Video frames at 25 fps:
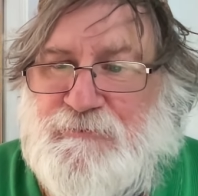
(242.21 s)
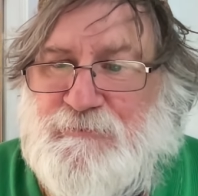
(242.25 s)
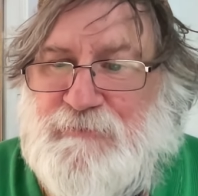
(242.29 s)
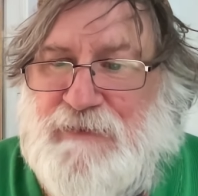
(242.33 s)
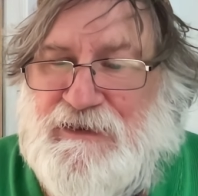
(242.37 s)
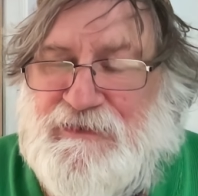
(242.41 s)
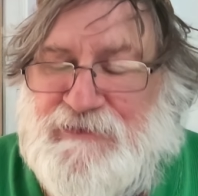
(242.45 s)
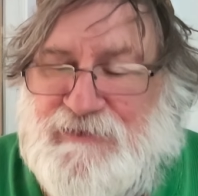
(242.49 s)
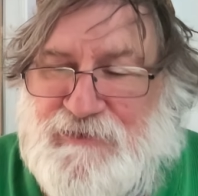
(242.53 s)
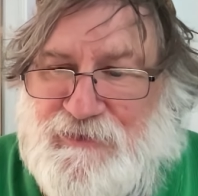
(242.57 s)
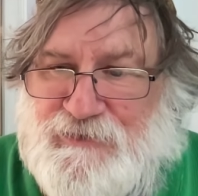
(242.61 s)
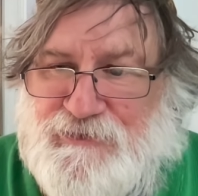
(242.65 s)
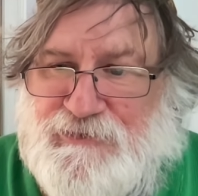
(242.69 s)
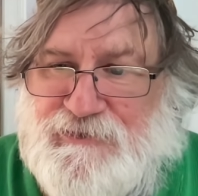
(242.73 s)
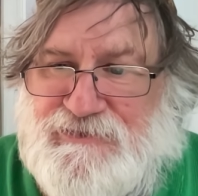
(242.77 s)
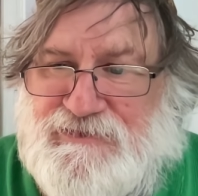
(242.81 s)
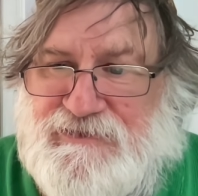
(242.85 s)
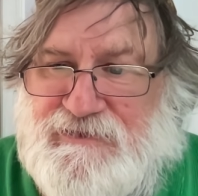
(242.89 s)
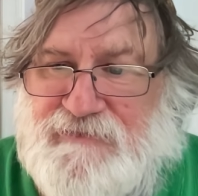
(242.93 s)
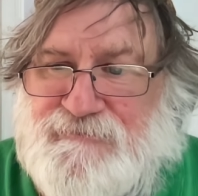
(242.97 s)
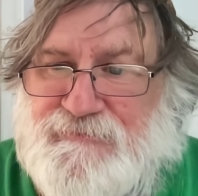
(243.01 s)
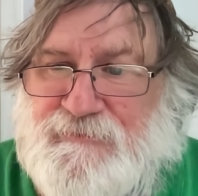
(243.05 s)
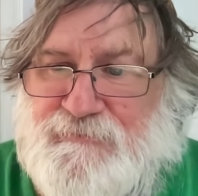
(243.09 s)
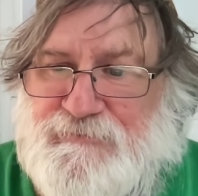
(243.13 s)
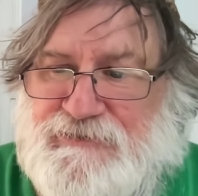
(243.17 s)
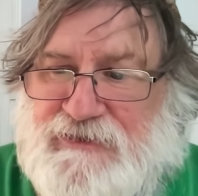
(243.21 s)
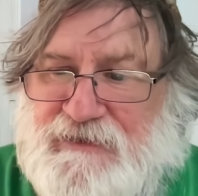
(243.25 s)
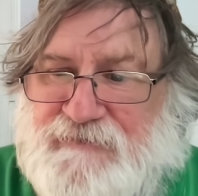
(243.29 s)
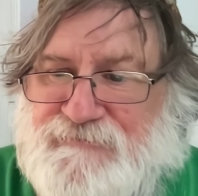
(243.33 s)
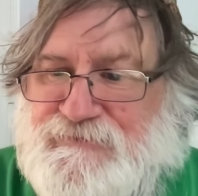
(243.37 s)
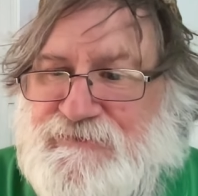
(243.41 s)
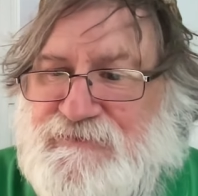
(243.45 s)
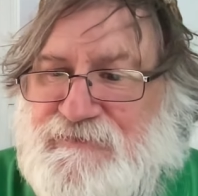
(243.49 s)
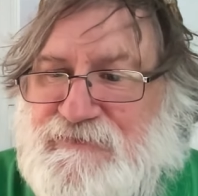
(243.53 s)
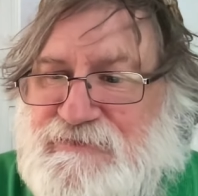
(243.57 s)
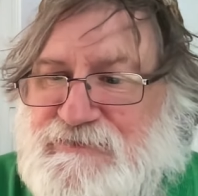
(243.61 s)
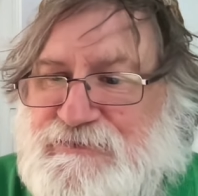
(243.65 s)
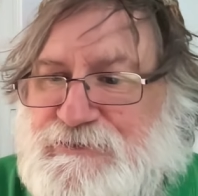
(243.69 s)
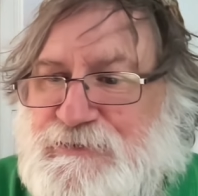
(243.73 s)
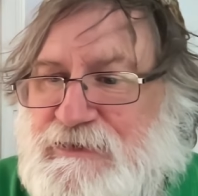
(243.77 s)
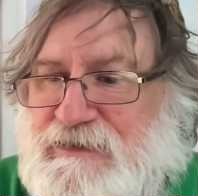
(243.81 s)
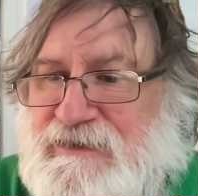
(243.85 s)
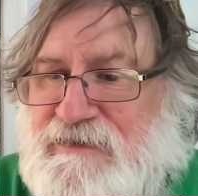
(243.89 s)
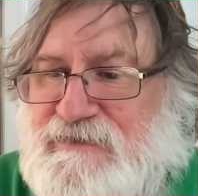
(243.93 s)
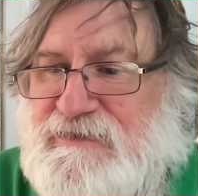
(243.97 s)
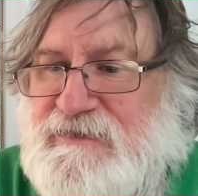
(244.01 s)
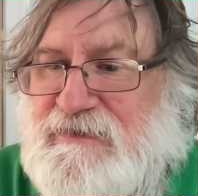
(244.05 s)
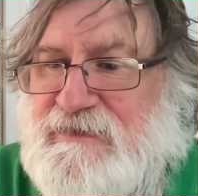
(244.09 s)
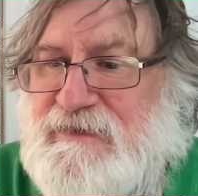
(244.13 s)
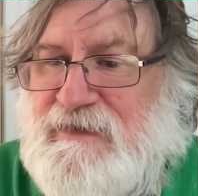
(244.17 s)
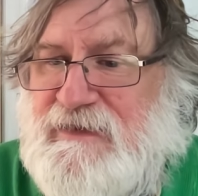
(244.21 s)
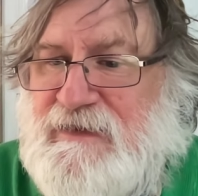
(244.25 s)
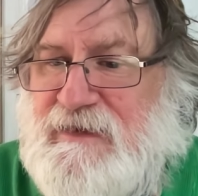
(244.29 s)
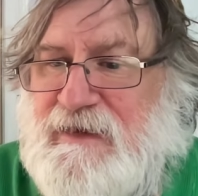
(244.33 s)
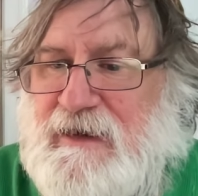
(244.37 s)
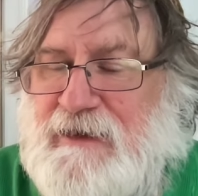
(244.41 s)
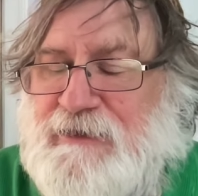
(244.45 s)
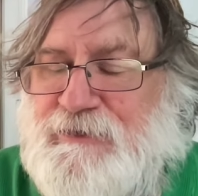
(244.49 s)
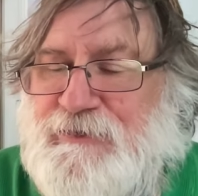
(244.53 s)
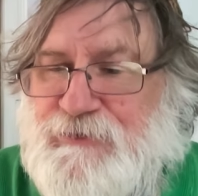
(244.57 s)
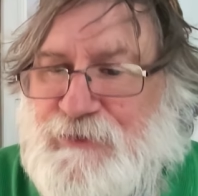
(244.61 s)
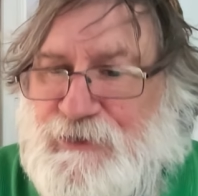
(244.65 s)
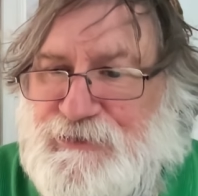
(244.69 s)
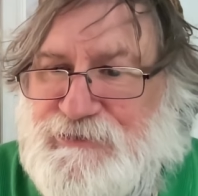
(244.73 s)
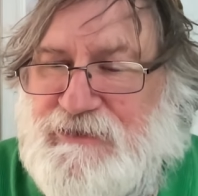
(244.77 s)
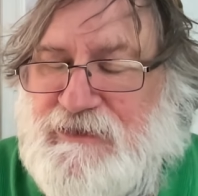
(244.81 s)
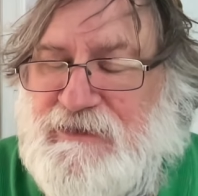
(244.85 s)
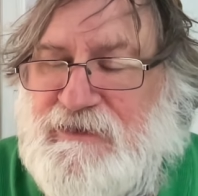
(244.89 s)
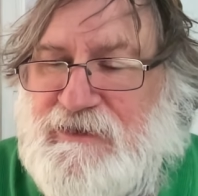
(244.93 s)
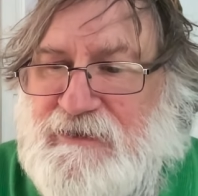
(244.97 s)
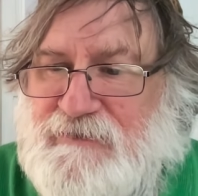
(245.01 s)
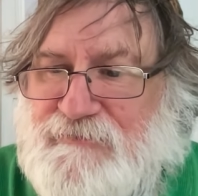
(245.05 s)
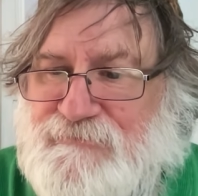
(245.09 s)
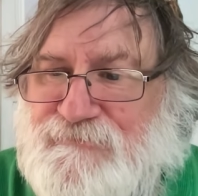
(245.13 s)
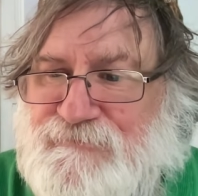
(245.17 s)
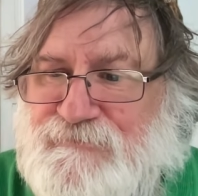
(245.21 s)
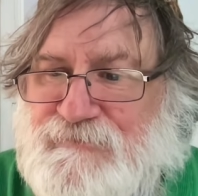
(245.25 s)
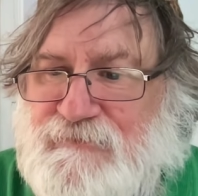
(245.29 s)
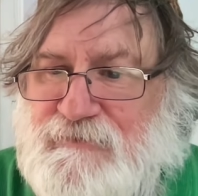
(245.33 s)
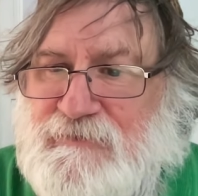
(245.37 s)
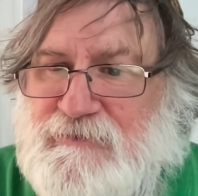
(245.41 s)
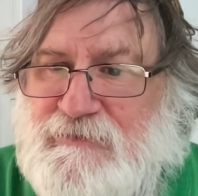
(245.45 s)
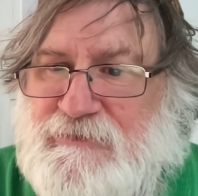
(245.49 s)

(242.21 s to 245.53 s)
minority from Tufton Street and not enough